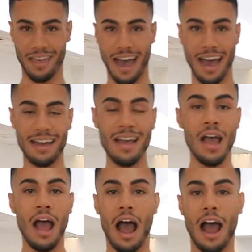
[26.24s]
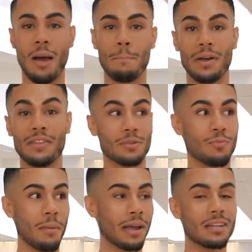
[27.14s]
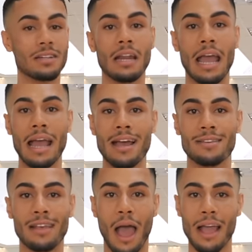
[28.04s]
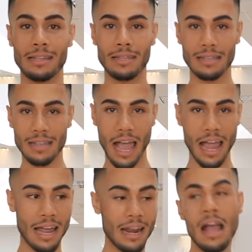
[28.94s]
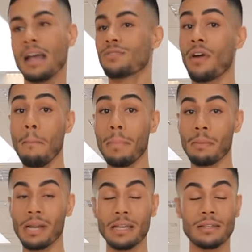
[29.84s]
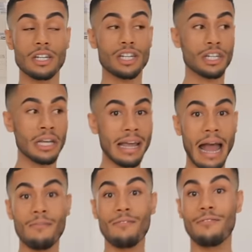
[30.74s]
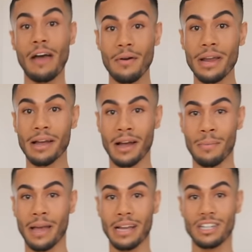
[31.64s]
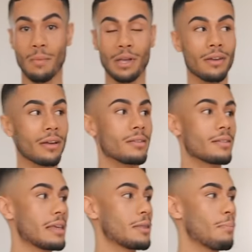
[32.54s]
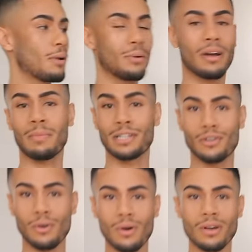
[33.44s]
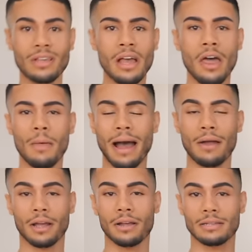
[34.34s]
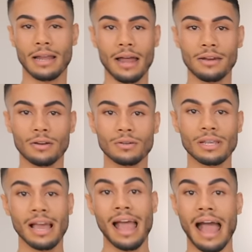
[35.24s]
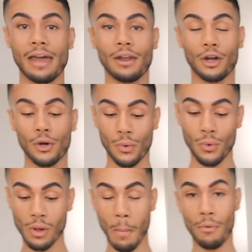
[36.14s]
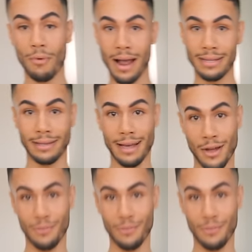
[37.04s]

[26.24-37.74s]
there, but this prep kitchen is insane. It's very minimalist, chic, and very Cupcake Jemma. You can see the blue cupboard doors, powder coated handles, and a cool, bright yellow